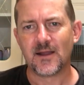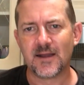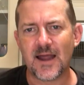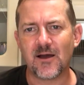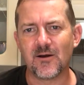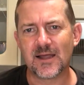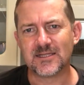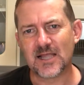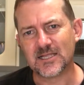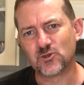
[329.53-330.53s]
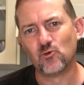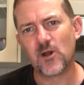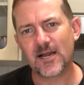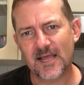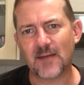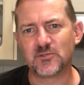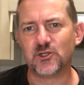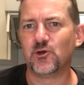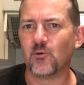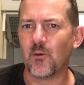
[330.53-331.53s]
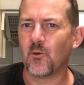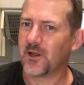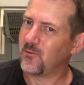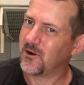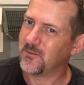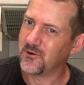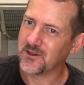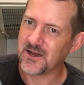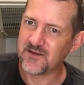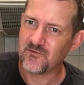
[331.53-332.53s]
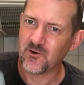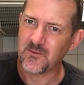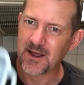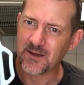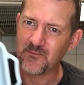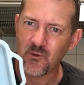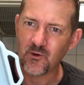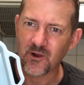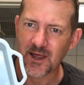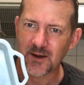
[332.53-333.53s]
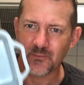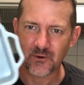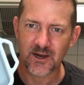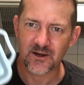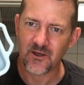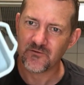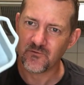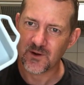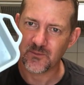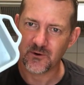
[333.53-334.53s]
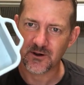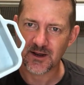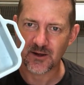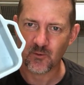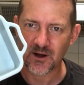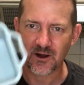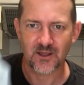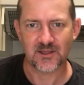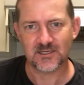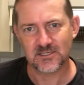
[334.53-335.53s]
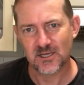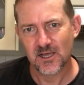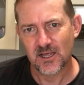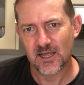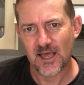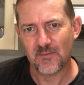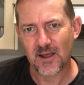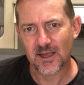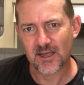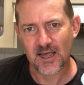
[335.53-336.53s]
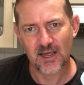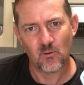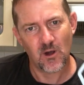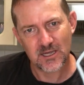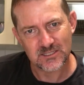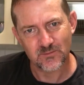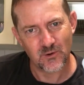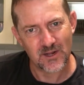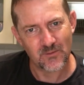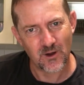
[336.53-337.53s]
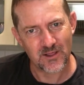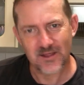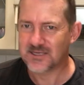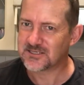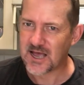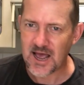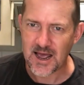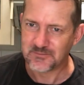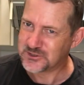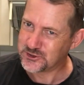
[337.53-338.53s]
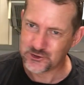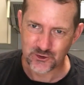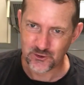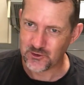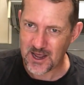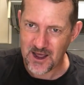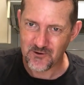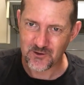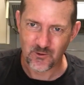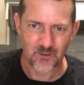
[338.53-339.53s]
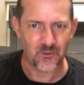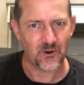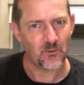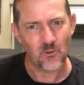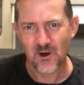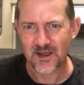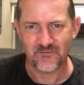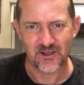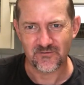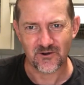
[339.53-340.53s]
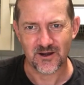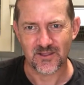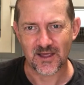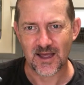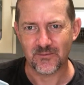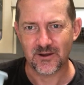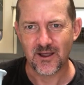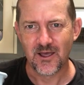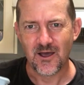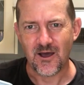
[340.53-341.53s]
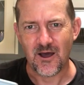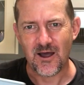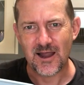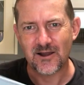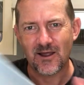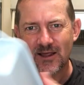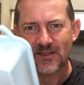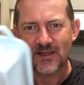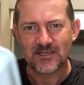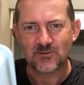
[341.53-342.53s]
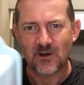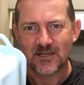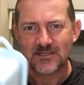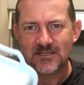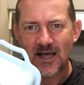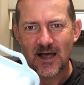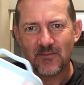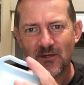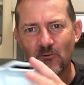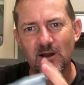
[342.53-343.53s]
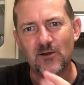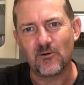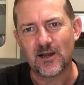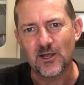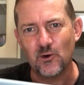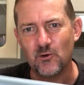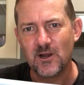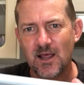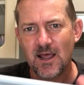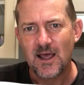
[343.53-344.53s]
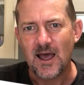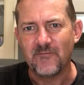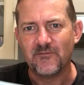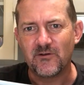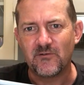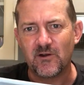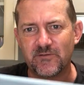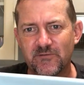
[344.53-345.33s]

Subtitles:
Now, it's really up to you on what you want to put it in. If you want to make it more like a bread loaf, we put it in one like this. You can make it cake-wise and put it in one of these. Up to you how you want to put it, whatever you've got in the cupboard. I like these ones. They're really, really good. Very, very